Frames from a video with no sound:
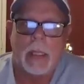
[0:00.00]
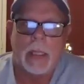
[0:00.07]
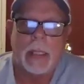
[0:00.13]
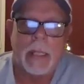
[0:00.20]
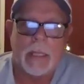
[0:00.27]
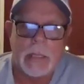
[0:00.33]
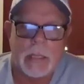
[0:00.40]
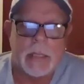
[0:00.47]

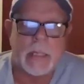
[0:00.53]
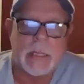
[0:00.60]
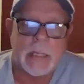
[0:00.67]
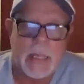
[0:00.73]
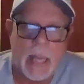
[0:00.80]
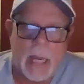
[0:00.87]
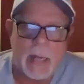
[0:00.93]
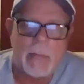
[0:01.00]
gets the
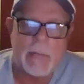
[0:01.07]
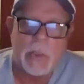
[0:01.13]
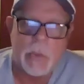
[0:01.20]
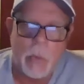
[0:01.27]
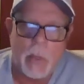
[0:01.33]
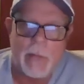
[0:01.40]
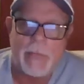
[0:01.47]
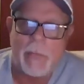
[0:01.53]
same
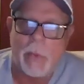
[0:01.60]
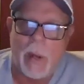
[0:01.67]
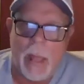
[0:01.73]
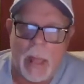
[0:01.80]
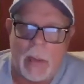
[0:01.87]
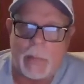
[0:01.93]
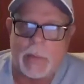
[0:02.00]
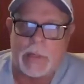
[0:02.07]
24
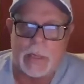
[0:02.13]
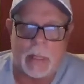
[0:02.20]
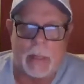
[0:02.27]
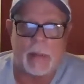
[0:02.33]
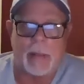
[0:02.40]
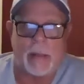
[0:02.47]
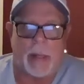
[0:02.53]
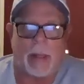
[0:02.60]
hours in
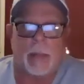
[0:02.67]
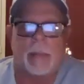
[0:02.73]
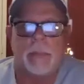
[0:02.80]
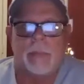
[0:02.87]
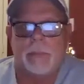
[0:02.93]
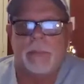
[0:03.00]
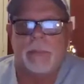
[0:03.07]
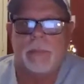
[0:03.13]
a day.
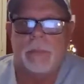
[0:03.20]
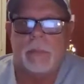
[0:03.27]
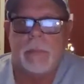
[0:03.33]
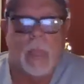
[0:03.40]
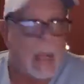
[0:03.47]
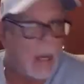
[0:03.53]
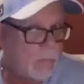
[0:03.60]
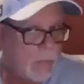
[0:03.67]

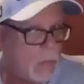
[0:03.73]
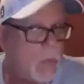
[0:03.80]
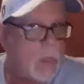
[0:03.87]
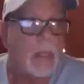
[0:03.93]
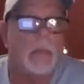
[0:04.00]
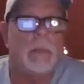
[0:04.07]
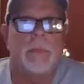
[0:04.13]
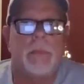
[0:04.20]

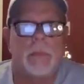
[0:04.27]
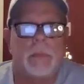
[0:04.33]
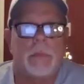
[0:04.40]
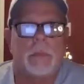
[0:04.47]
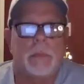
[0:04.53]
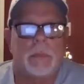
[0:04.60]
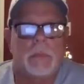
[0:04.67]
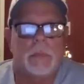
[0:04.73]
Everyone
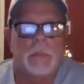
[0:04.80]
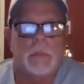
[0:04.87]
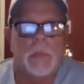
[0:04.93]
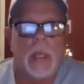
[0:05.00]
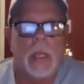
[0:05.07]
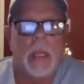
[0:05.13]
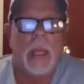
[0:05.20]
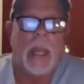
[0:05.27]

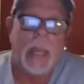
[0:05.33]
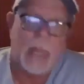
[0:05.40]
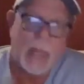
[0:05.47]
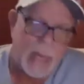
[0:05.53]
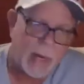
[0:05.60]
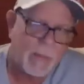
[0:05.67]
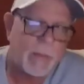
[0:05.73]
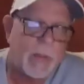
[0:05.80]

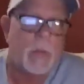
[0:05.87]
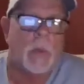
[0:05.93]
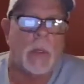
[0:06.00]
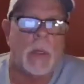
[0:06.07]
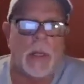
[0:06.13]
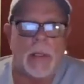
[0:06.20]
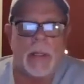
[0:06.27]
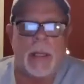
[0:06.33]

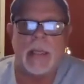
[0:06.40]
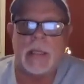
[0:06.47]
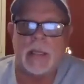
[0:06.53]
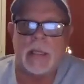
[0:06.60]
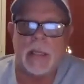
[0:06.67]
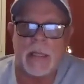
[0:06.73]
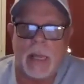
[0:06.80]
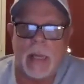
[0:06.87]
has
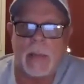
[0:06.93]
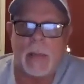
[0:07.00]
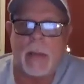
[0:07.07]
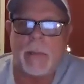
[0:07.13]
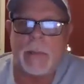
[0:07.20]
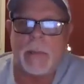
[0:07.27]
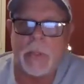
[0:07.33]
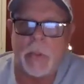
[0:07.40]
the same
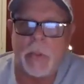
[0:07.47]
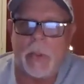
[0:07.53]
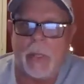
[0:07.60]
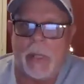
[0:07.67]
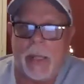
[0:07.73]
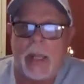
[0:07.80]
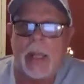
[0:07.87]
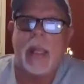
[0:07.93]

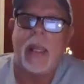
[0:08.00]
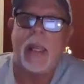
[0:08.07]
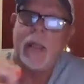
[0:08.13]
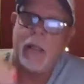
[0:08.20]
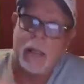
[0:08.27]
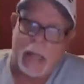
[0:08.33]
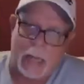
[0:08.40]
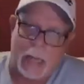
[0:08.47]
opportunity
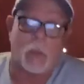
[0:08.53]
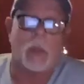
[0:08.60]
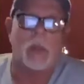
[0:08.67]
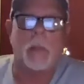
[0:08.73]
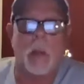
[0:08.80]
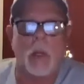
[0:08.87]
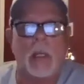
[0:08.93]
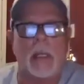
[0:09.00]
in
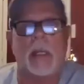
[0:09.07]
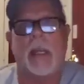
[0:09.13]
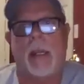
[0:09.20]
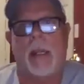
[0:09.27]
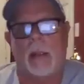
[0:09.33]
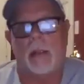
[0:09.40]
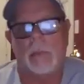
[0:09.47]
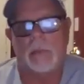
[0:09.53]
network
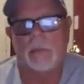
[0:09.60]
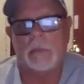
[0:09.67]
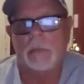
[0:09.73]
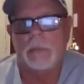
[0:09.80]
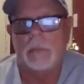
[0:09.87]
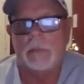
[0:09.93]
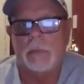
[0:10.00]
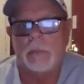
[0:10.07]
marketing.
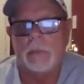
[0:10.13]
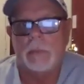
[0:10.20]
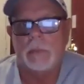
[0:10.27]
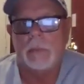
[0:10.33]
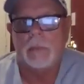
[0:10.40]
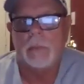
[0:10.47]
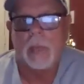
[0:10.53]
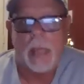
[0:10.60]

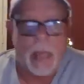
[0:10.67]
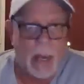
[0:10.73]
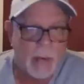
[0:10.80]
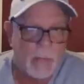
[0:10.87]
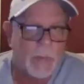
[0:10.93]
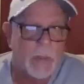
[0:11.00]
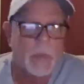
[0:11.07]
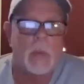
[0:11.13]

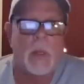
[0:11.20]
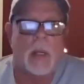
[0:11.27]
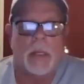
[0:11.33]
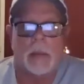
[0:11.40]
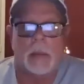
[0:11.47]
Everyone.